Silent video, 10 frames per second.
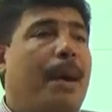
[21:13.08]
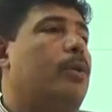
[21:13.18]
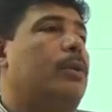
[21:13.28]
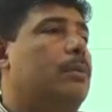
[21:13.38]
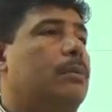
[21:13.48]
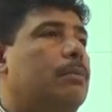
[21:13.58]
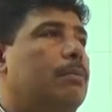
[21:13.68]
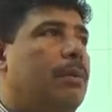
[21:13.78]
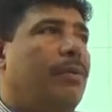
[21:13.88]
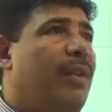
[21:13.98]

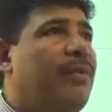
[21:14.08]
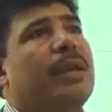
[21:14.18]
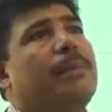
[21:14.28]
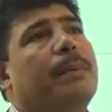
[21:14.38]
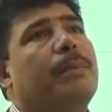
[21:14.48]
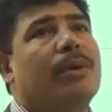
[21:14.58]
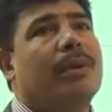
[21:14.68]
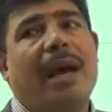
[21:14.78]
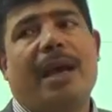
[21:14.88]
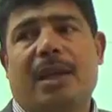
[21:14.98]
about 50
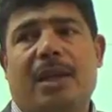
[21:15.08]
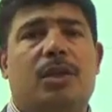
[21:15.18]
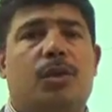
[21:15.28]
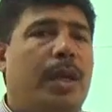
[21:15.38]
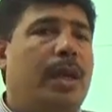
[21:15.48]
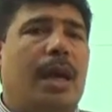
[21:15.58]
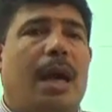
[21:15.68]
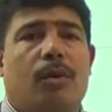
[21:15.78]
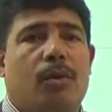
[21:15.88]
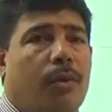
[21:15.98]
people die each
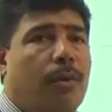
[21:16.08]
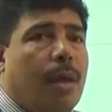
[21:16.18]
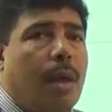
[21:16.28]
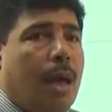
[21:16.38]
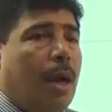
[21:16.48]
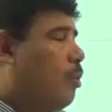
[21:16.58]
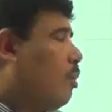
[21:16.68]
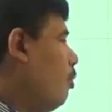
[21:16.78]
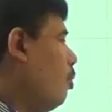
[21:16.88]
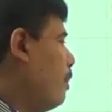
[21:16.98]
week out
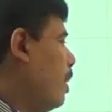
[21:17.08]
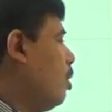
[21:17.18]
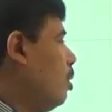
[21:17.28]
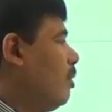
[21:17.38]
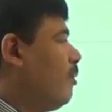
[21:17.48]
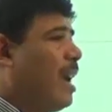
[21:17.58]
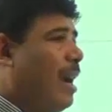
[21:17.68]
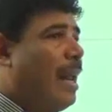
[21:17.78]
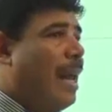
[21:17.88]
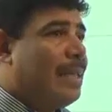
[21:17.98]
or because of
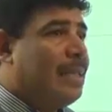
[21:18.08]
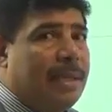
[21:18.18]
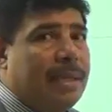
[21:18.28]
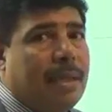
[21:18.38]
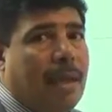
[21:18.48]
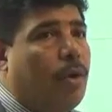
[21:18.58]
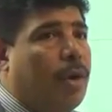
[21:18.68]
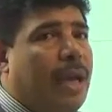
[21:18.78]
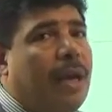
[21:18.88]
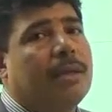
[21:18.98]
the car accidents
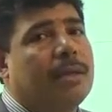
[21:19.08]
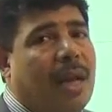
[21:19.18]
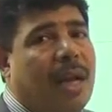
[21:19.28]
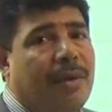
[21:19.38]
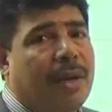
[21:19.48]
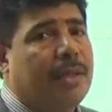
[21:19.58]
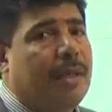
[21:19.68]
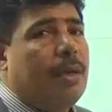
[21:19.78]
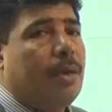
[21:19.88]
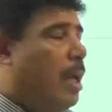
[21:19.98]
or careless
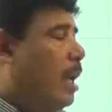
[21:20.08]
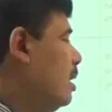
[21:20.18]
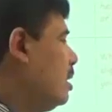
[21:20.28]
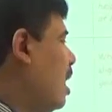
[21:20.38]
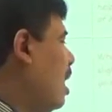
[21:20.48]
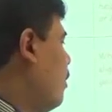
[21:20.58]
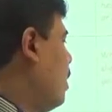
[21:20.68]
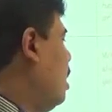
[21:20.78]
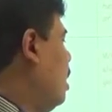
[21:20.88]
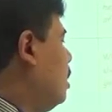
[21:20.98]

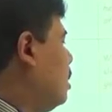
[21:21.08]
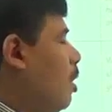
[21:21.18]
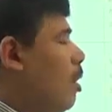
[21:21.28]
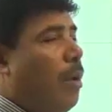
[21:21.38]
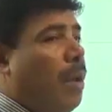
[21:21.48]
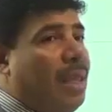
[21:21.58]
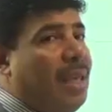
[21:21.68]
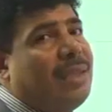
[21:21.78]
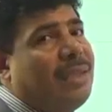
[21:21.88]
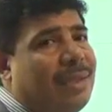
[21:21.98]
driving. So
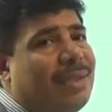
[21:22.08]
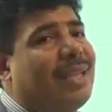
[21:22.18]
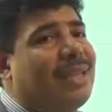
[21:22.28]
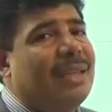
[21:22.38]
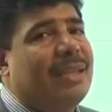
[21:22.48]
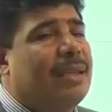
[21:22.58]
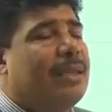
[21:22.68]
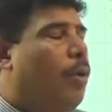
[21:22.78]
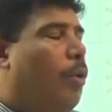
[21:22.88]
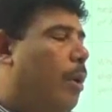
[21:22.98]
these
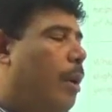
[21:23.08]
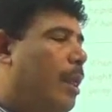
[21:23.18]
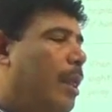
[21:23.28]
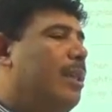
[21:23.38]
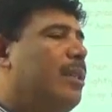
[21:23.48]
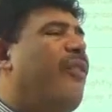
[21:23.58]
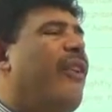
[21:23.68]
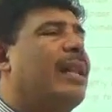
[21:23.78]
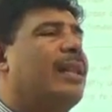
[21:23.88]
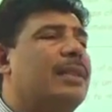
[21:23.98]
statistics or
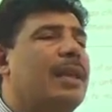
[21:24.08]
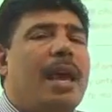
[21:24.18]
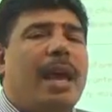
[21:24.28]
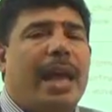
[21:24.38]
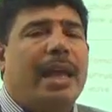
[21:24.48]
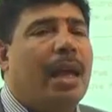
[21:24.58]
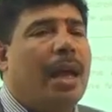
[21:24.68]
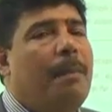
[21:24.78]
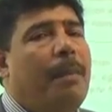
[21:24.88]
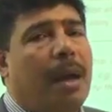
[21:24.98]
these facts
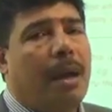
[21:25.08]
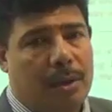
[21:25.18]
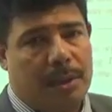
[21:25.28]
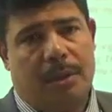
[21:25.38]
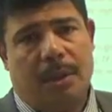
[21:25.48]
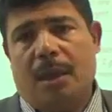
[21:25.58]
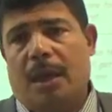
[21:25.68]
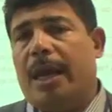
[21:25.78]
can help a lot